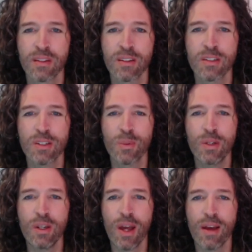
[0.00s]
So
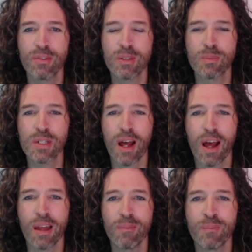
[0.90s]
when you have some
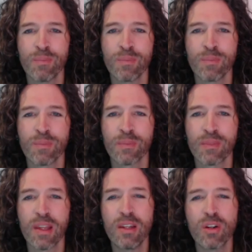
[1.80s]
time
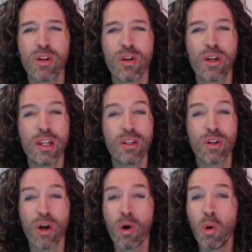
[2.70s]
in your in your
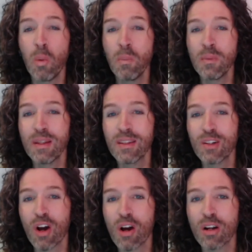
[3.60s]
home in the
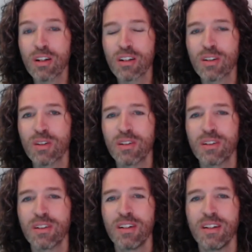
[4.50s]
dark
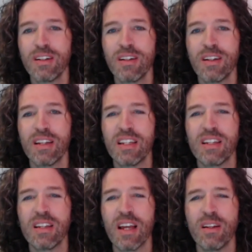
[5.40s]

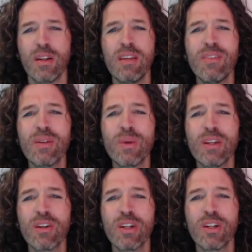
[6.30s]
and even when
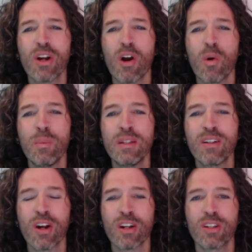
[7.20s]
you're in your home in the
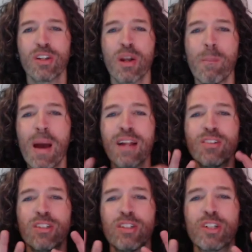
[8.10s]
dark, you can
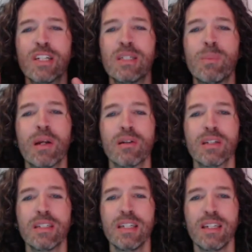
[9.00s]
imagine the
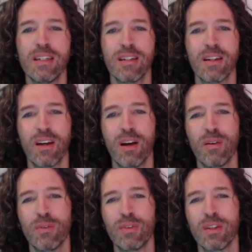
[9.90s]
transparency
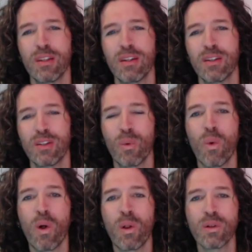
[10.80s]
of the the
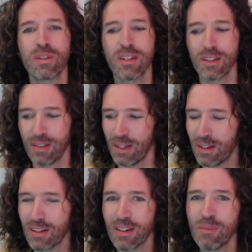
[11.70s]
walls that are
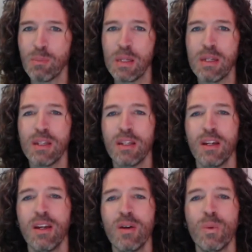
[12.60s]
there and be
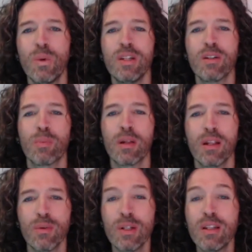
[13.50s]
with your
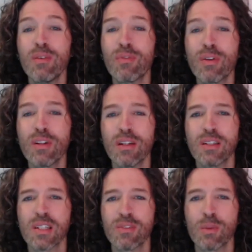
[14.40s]
with the
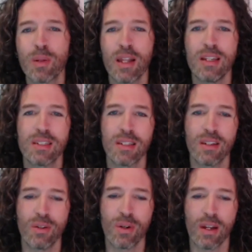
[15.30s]
fullness of the place that
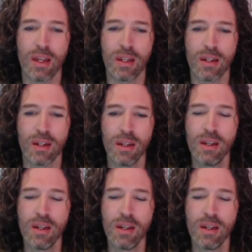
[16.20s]
you are in.